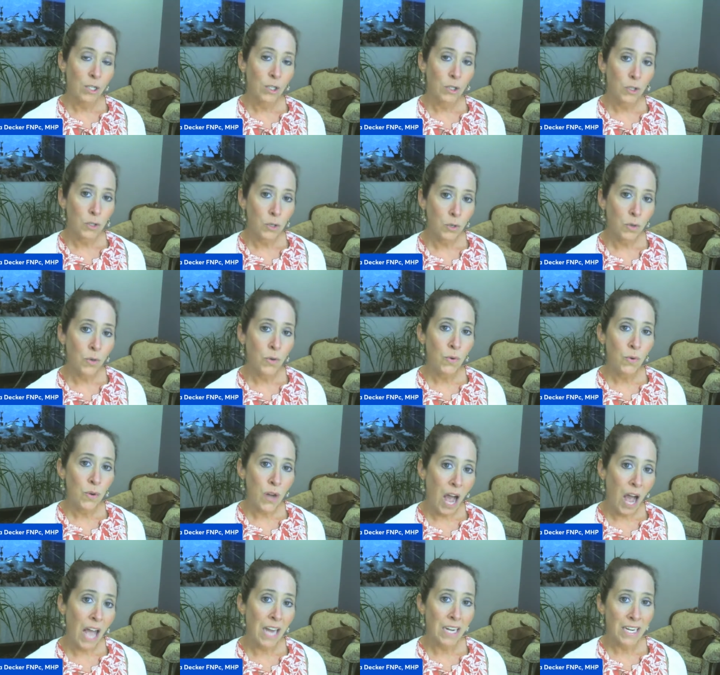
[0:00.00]
do
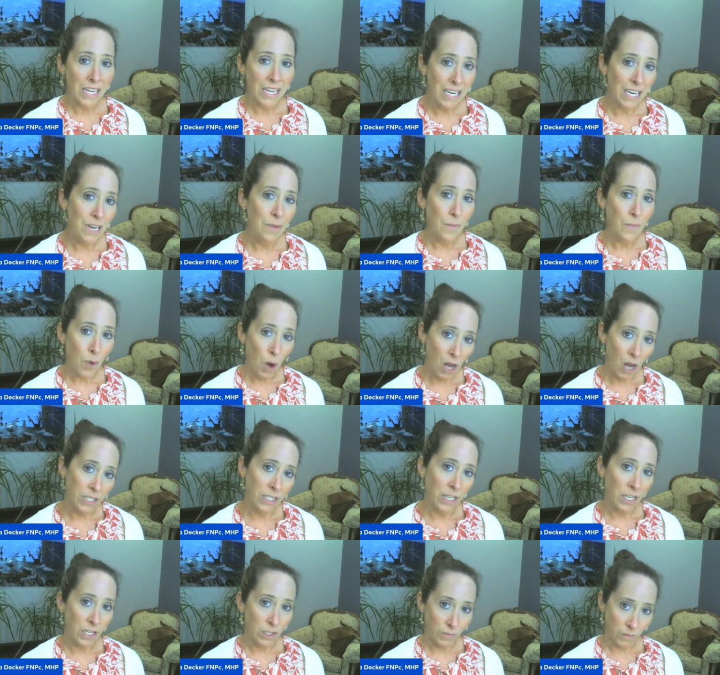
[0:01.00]
not eat
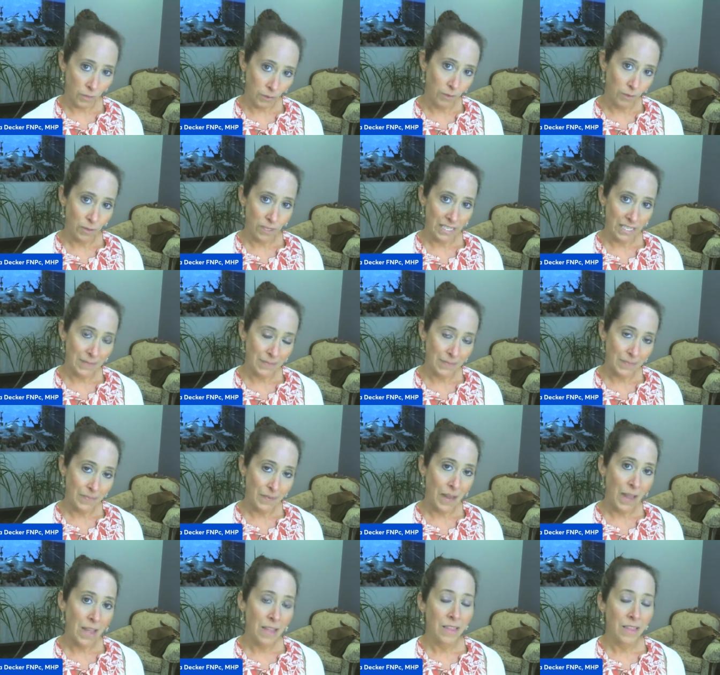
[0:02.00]
processed foods.
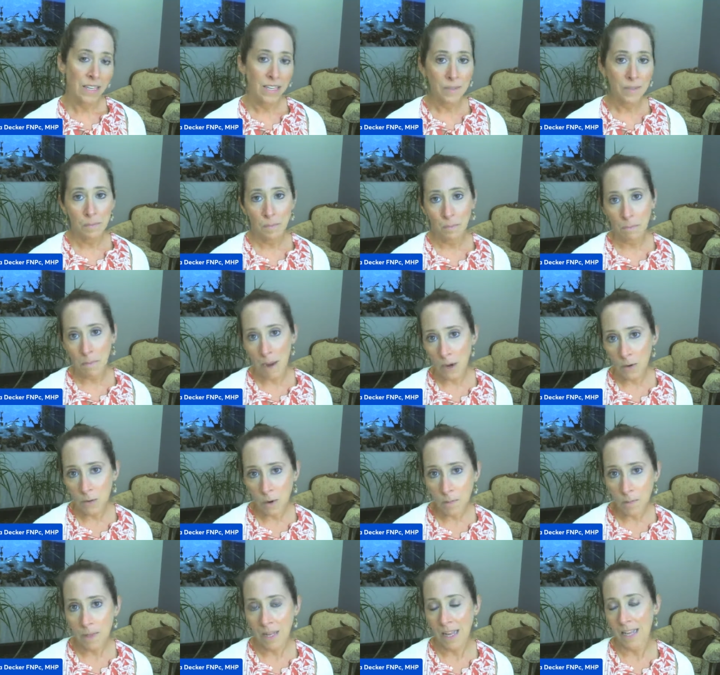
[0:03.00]
These
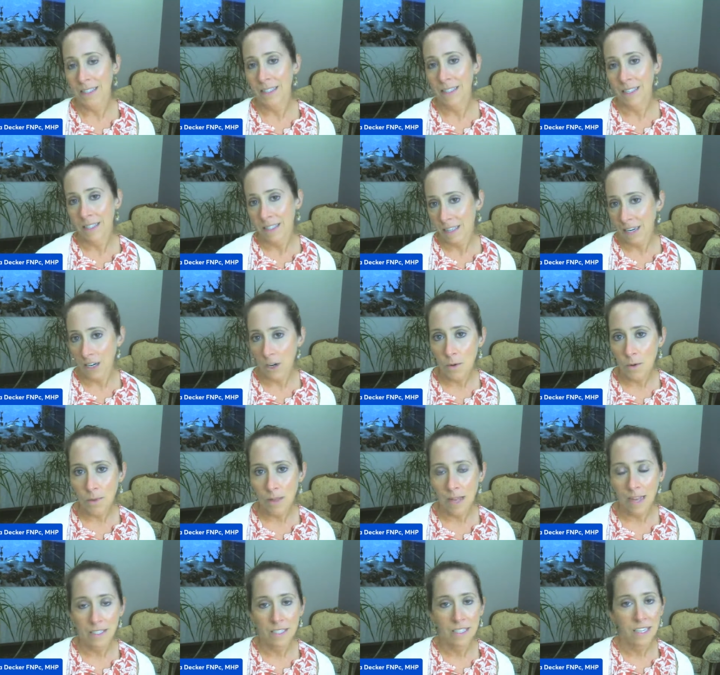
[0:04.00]
microplastics,
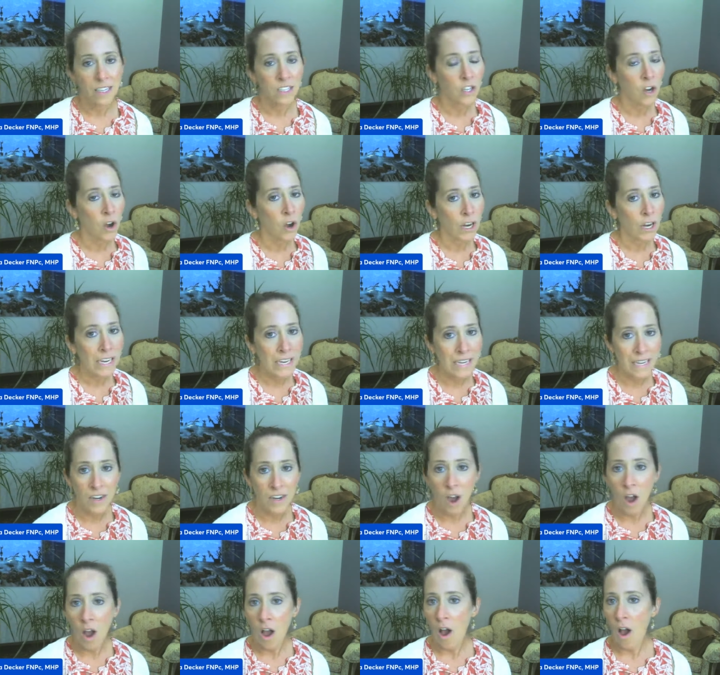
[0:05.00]
nanoplastics are in
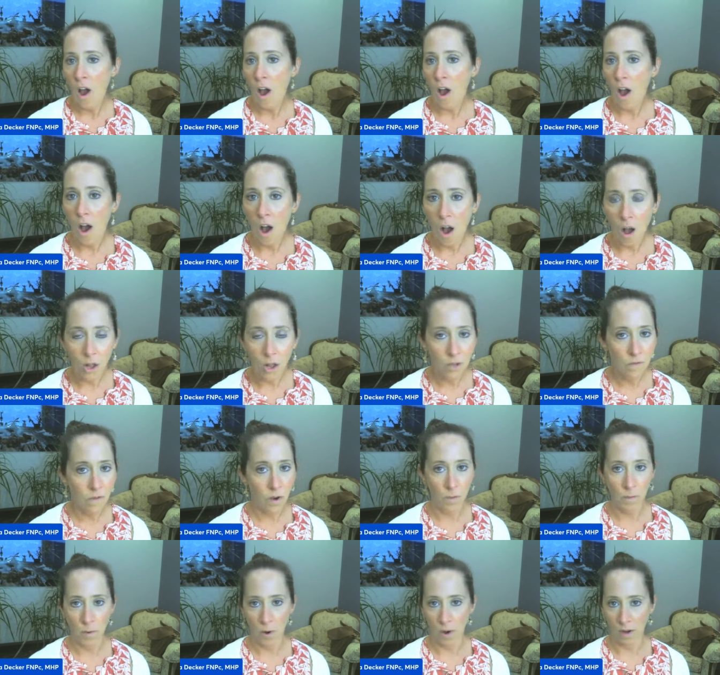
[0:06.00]
all of our
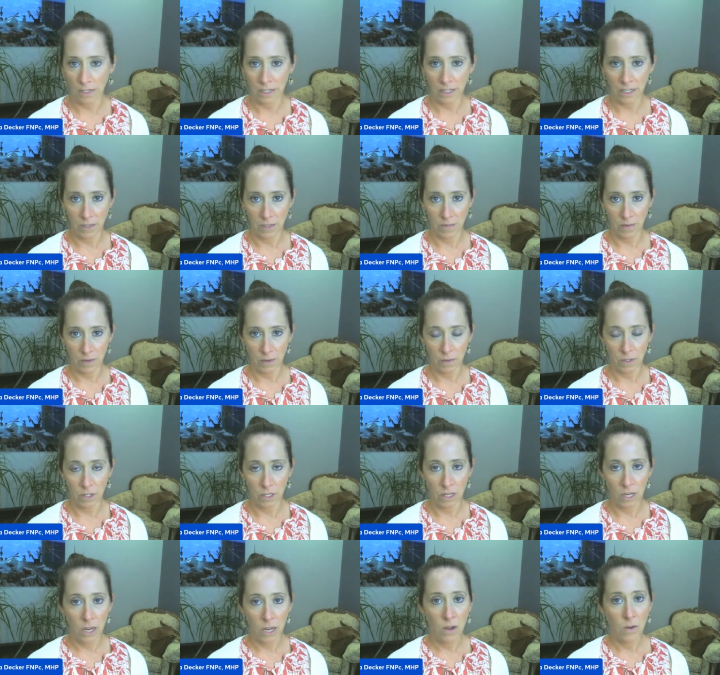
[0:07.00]
processed foods.
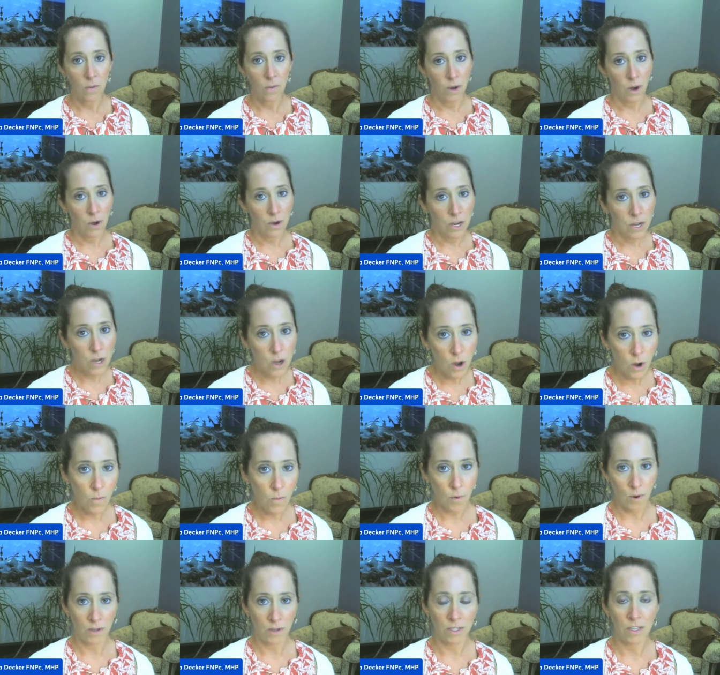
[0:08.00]
We already know
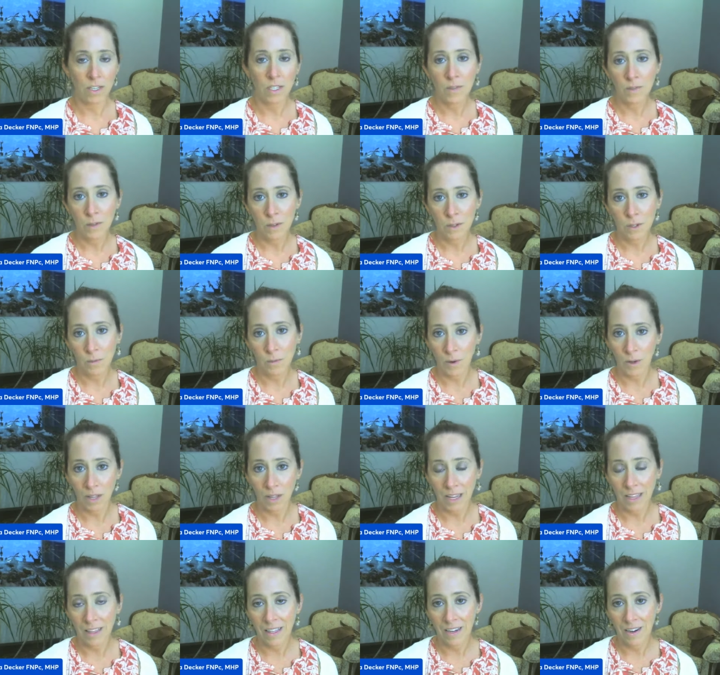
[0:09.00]
processed foods are more
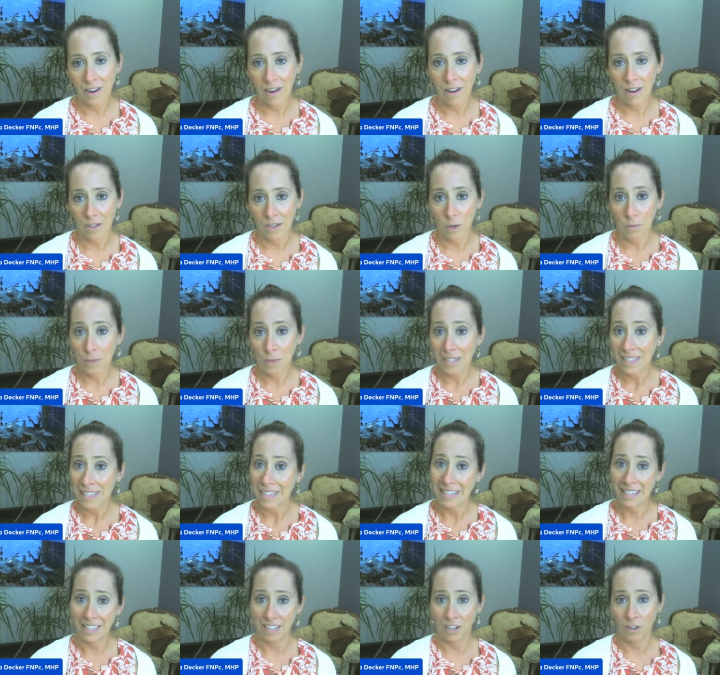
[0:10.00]
likely to cause obesity
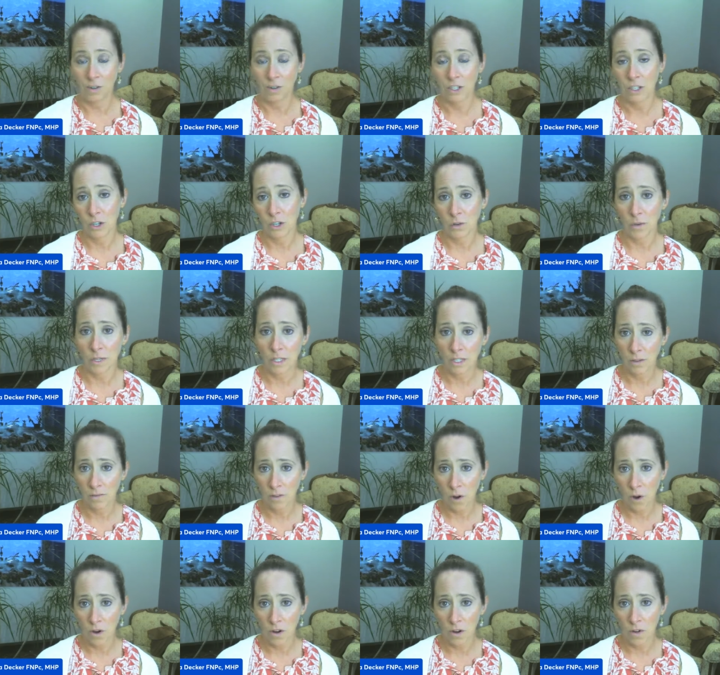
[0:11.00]
and increase your risk of
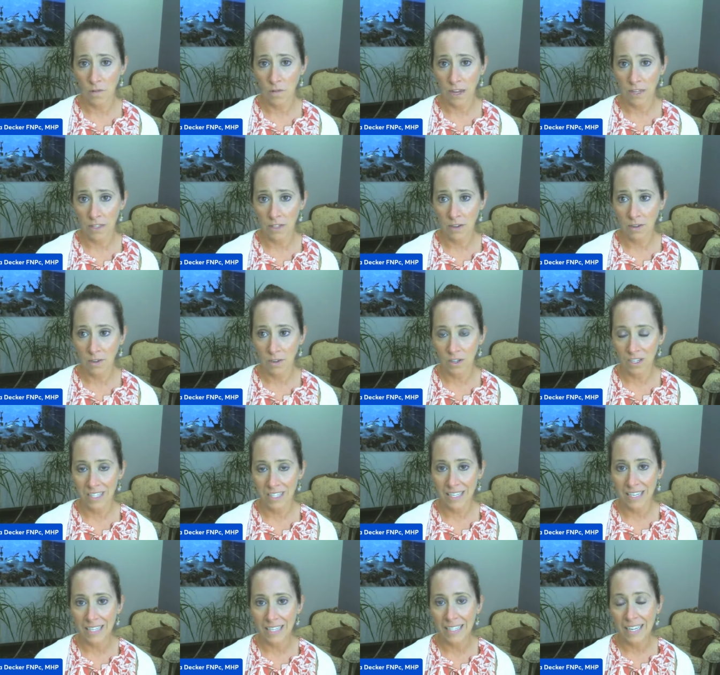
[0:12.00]
cardiovascular
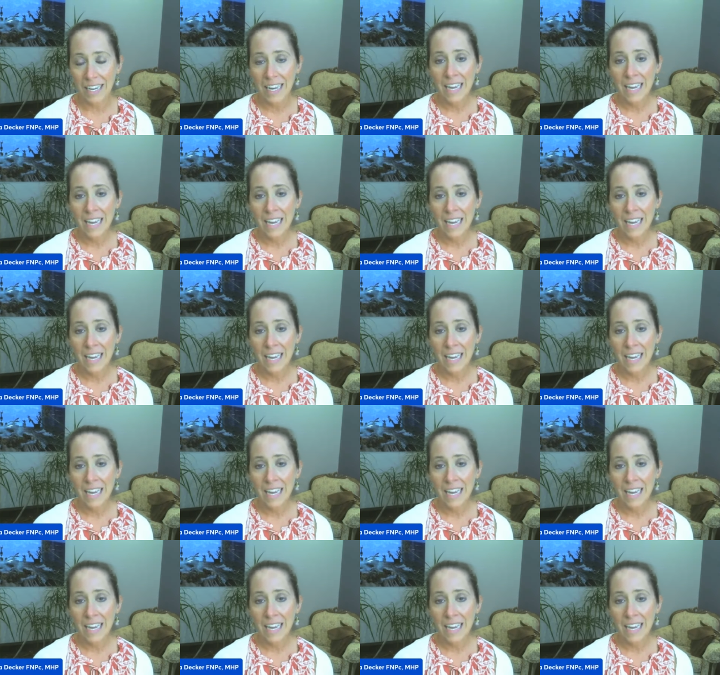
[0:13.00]
disease.